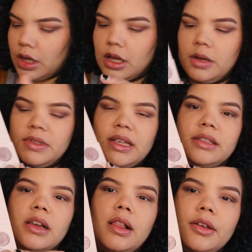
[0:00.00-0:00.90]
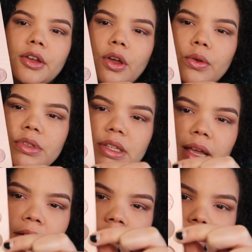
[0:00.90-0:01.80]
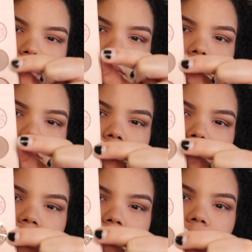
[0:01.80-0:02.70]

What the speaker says: I'm gonna be taking the color Ghost Town right